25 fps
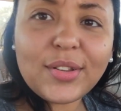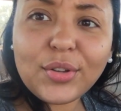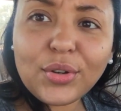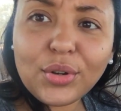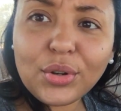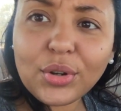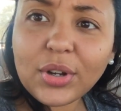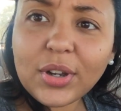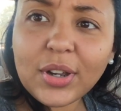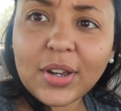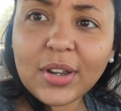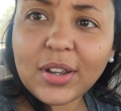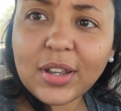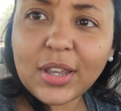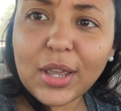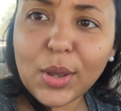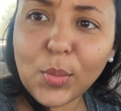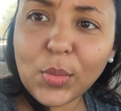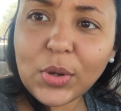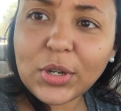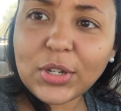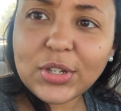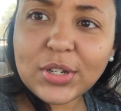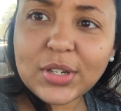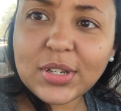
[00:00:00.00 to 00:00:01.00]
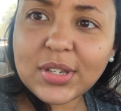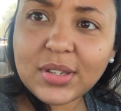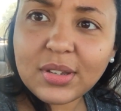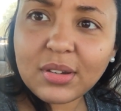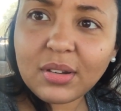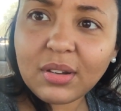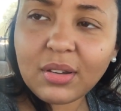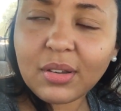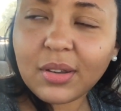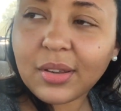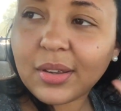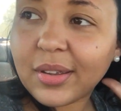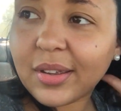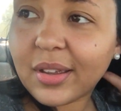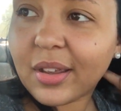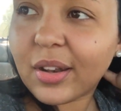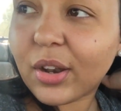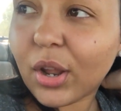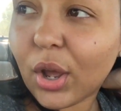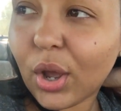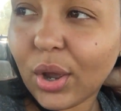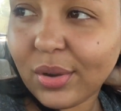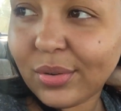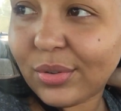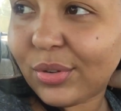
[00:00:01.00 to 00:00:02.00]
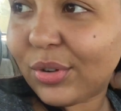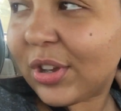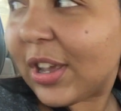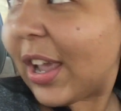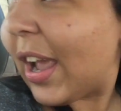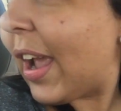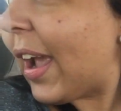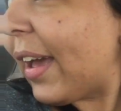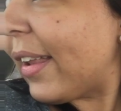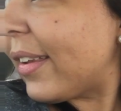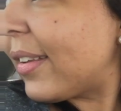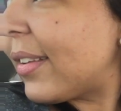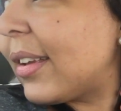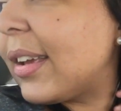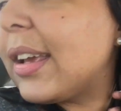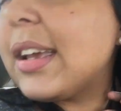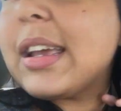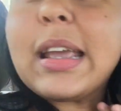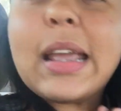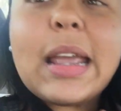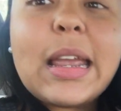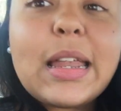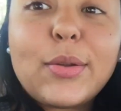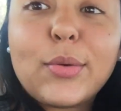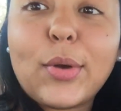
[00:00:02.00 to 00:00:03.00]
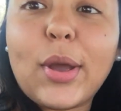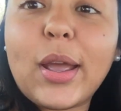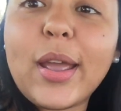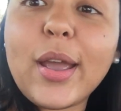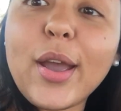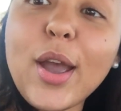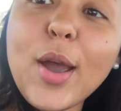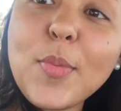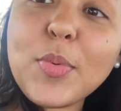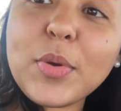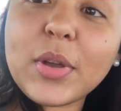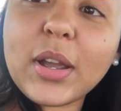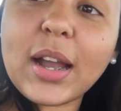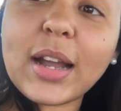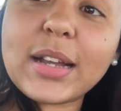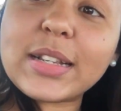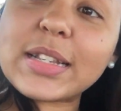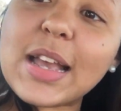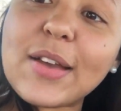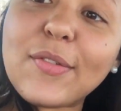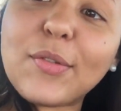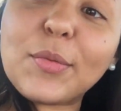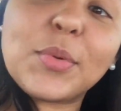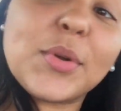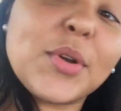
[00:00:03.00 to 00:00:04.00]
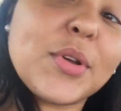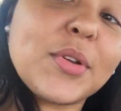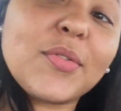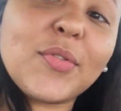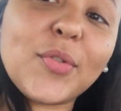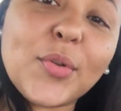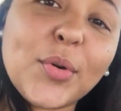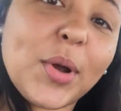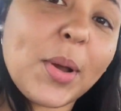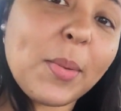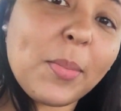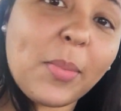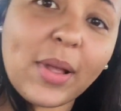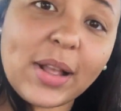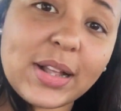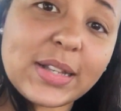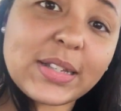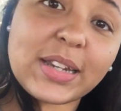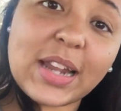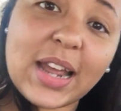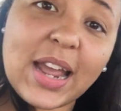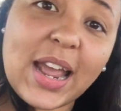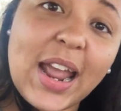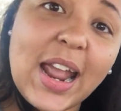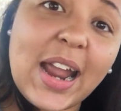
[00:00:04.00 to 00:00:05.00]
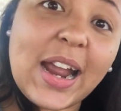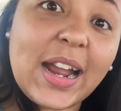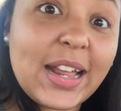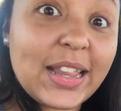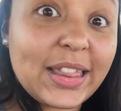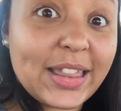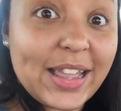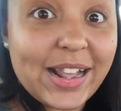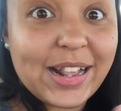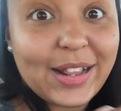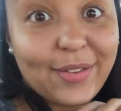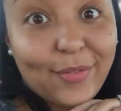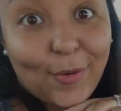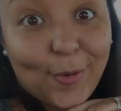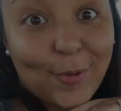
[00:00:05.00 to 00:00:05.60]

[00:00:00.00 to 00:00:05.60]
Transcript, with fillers: look? Can we just... No, you can't. Anyway, hope you guys have a beautiful and blessed day, and thanks